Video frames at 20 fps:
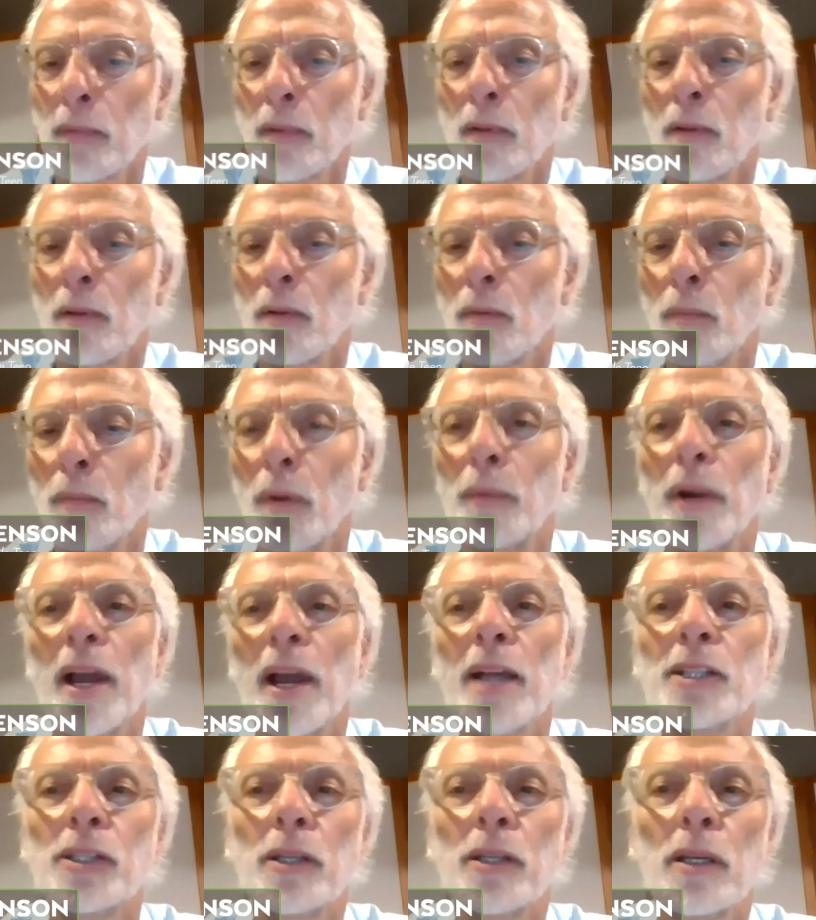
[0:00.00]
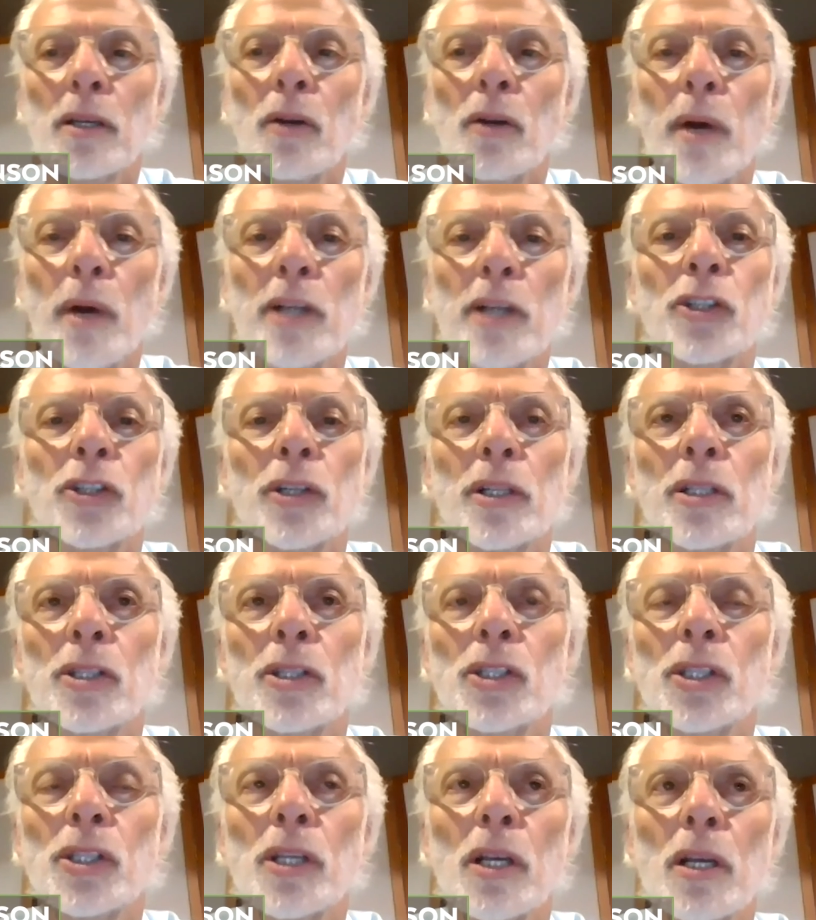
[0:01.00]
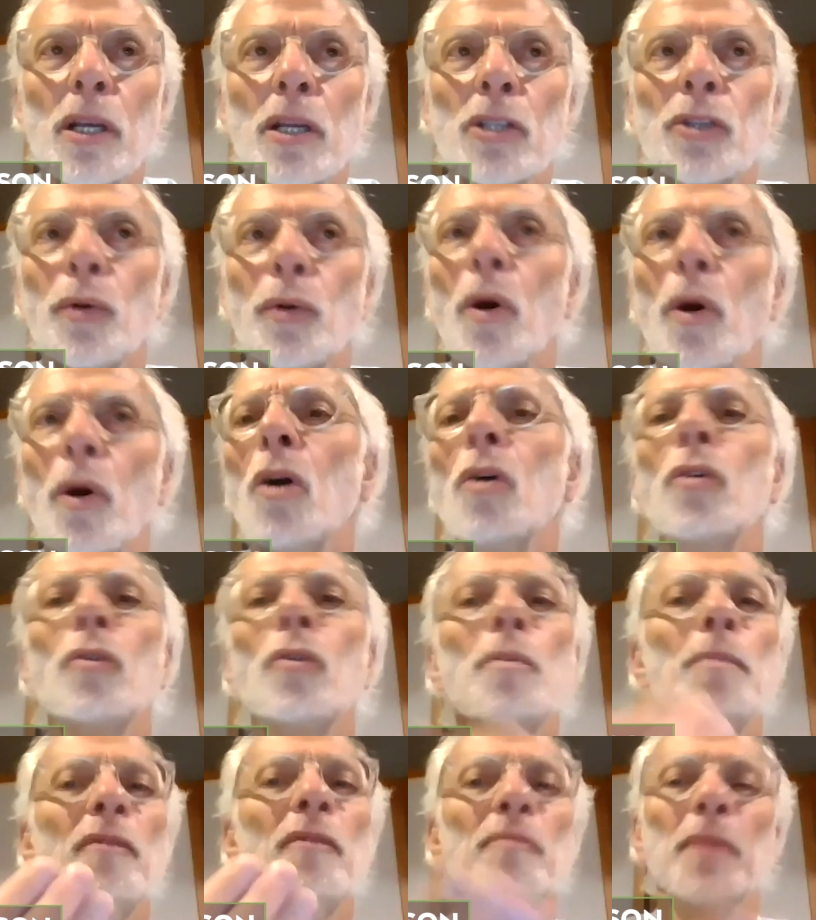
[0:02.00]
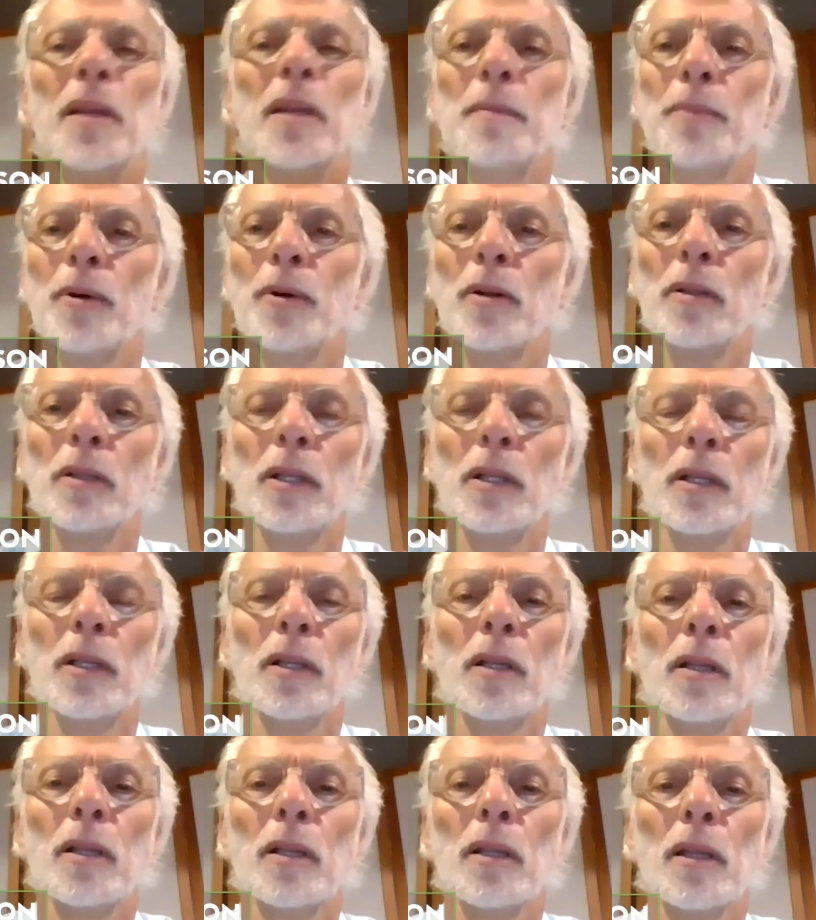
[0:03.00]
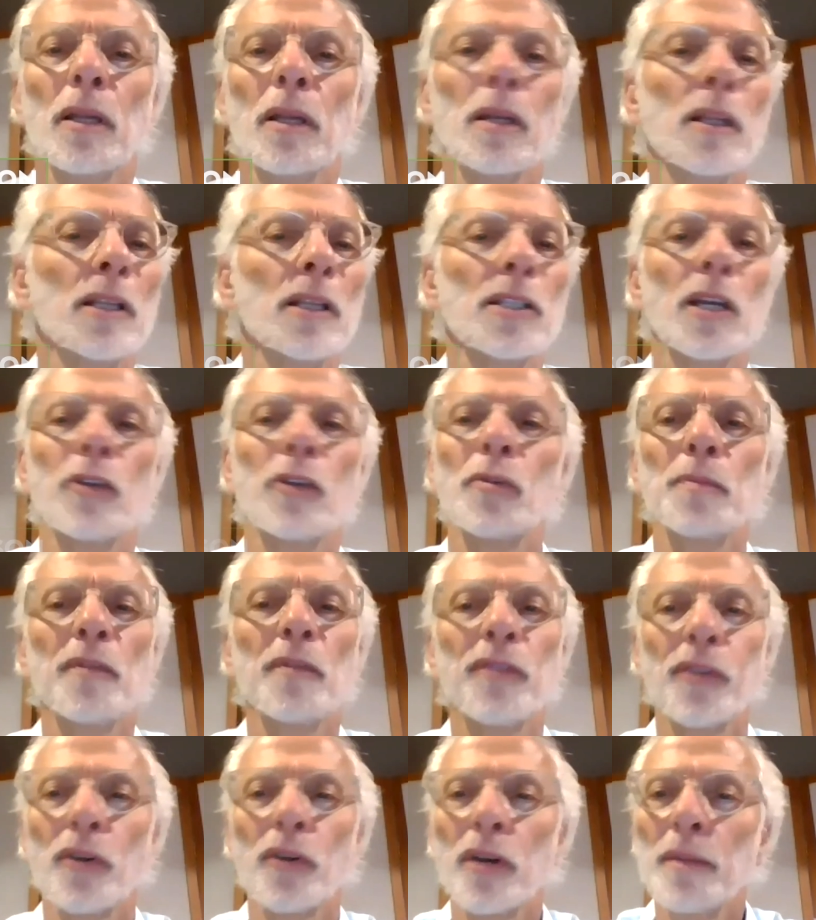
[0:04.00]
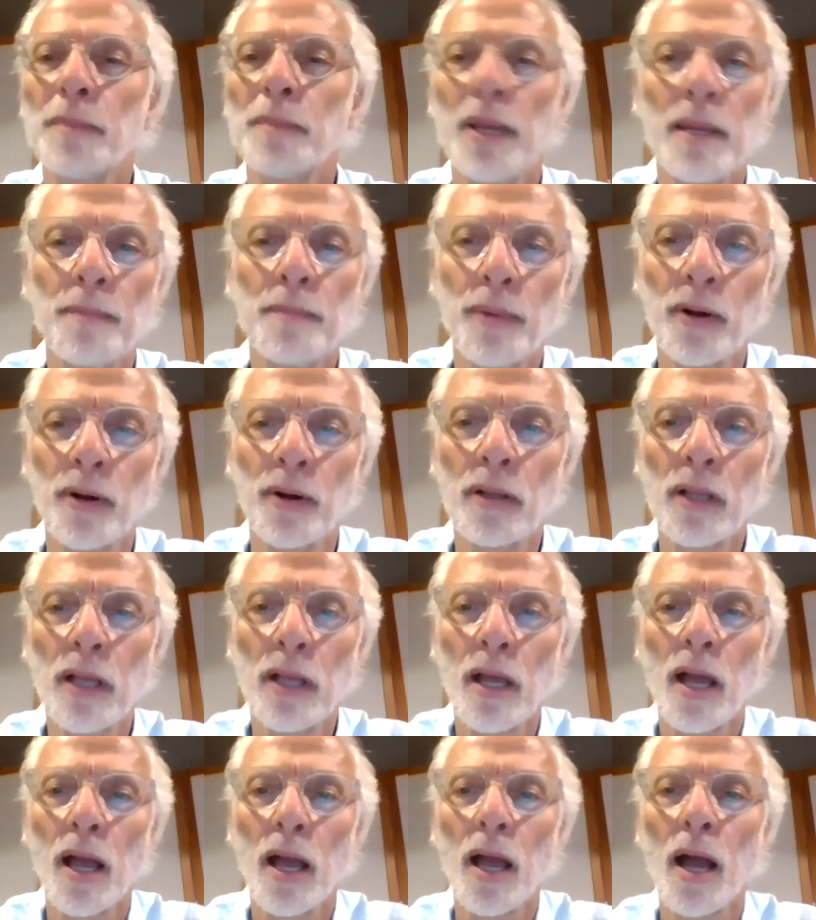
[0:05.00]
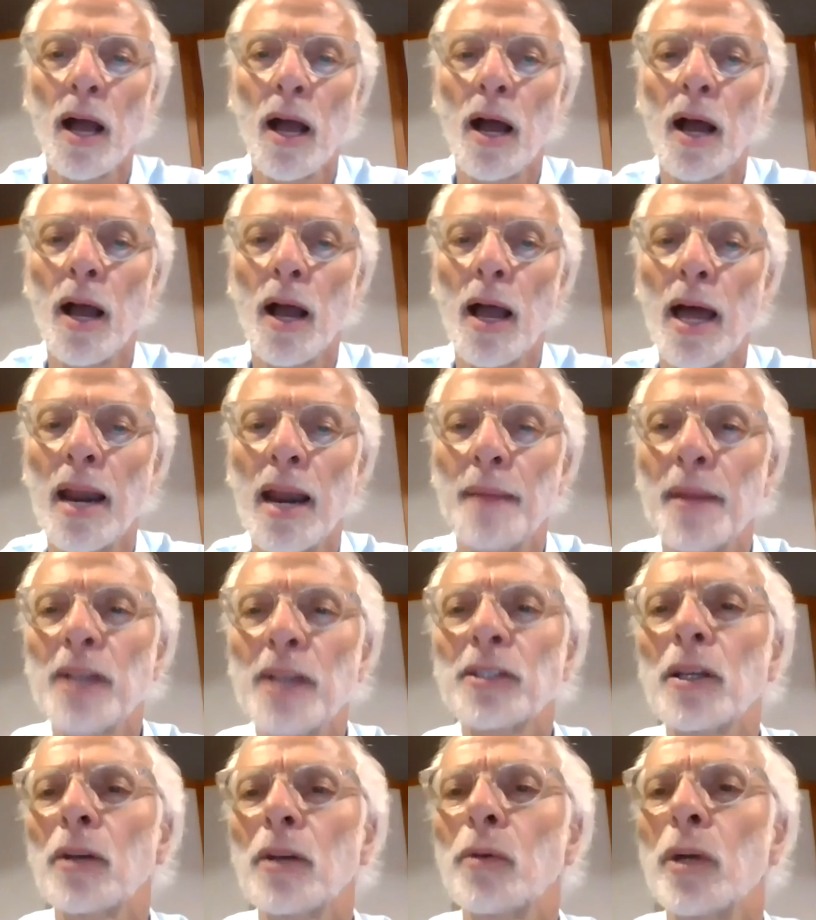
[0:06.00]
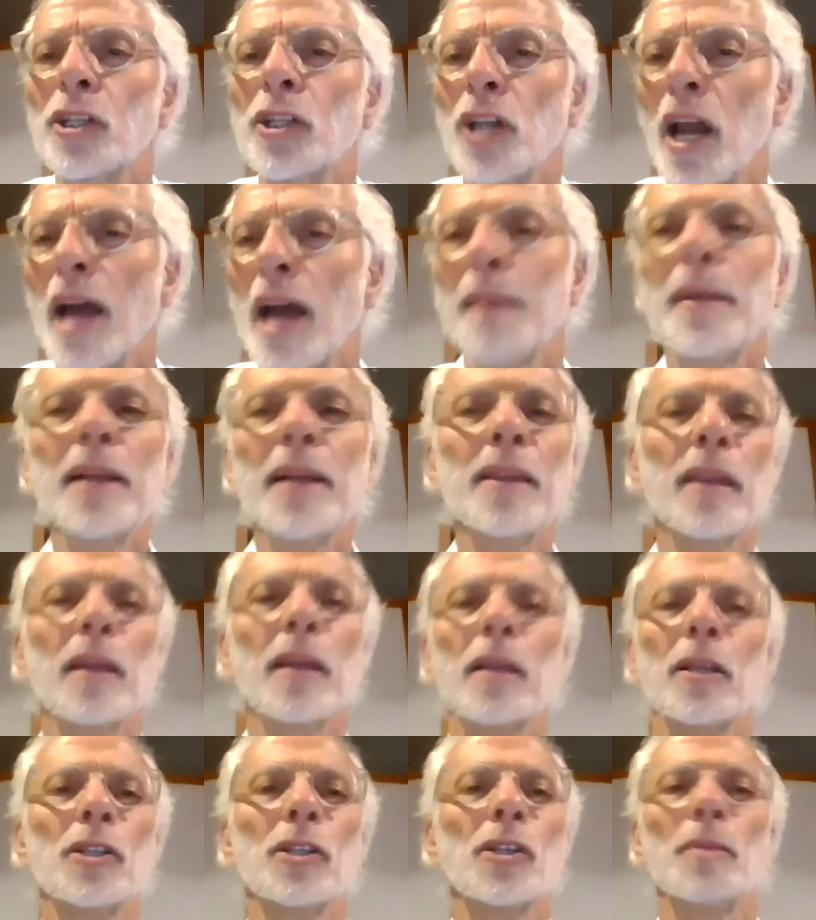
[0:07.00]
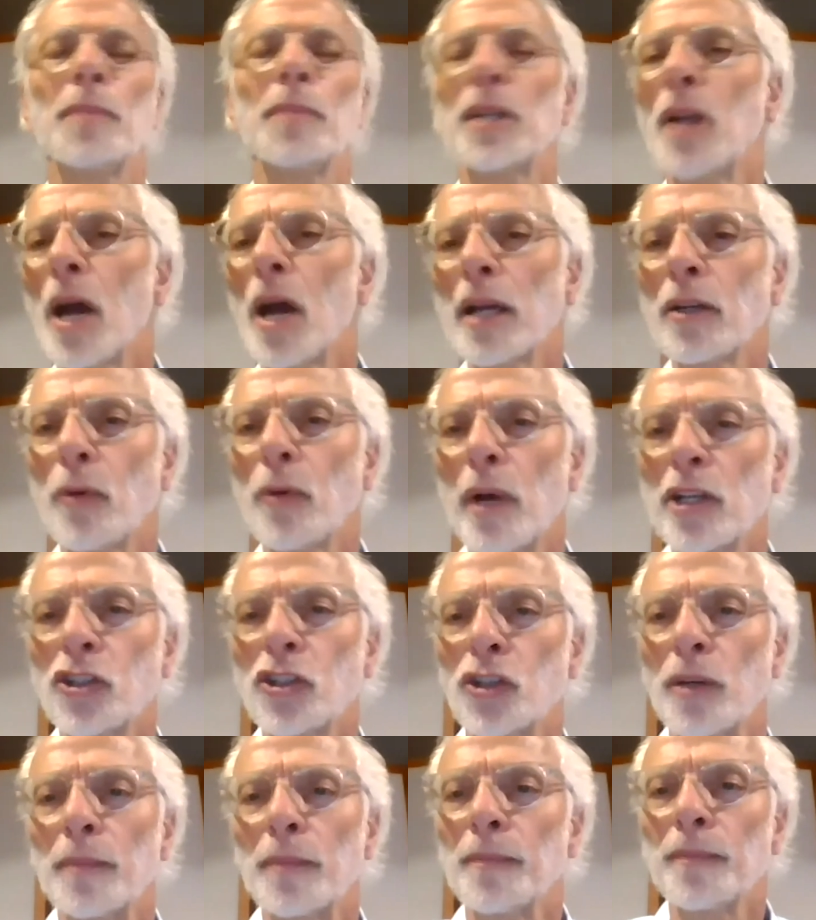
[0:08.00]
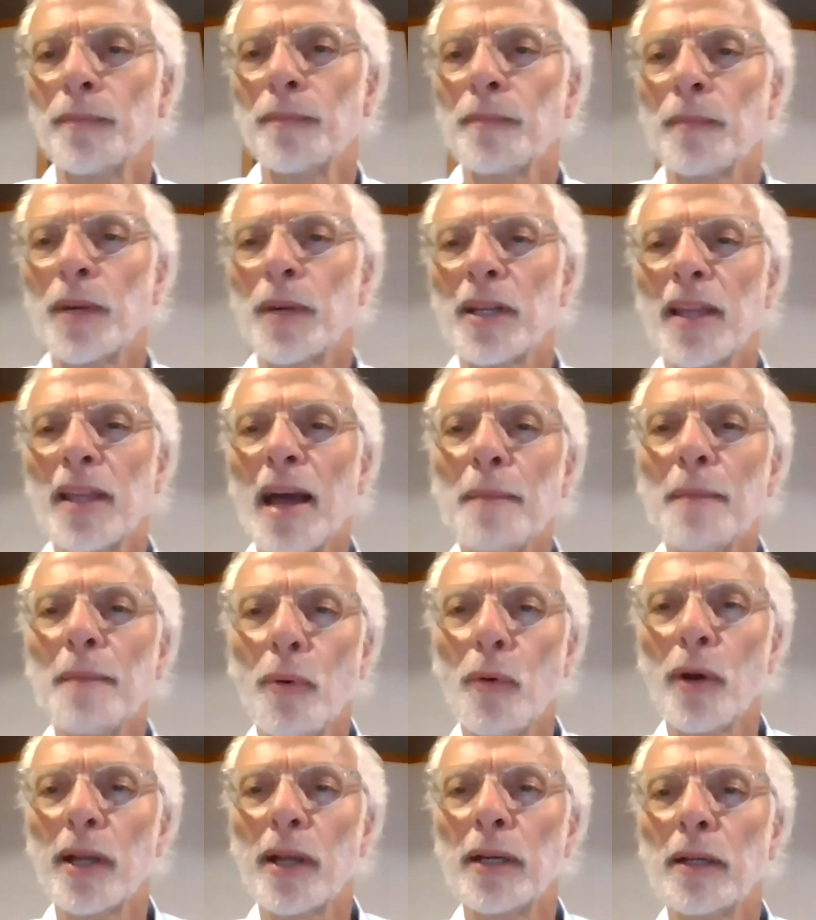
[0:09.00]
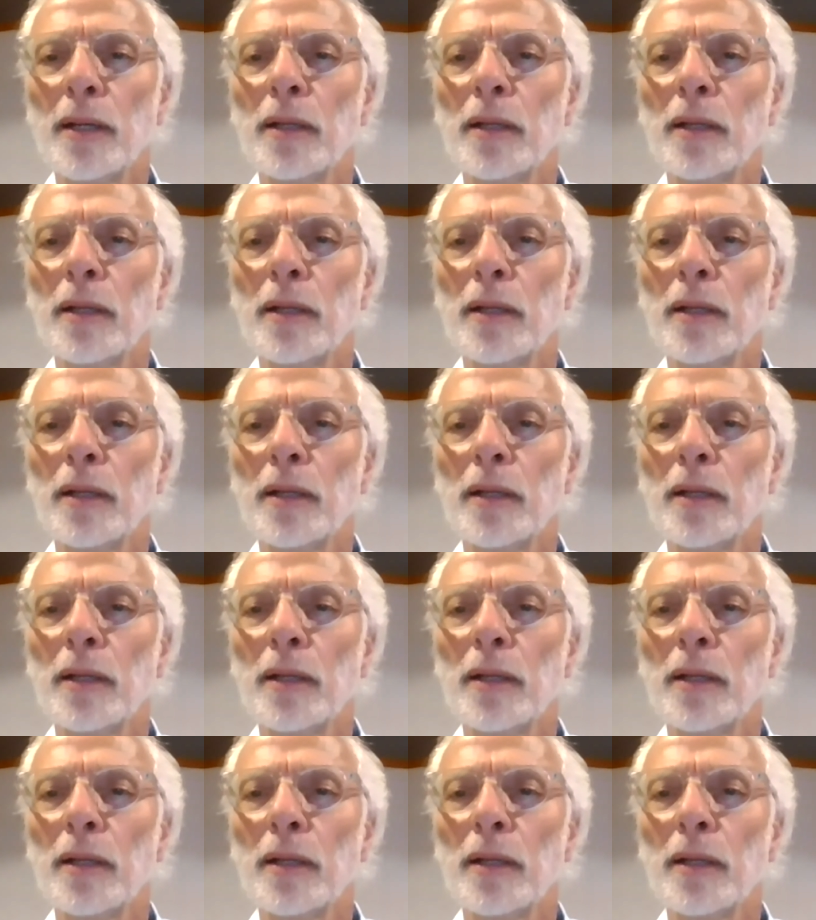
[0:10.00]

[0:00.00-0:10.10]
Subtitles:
When we're asking questions to a whole group of people, and let's say a group of 30 people, and I'm asking a question, I might think it's a benign question, but at that point,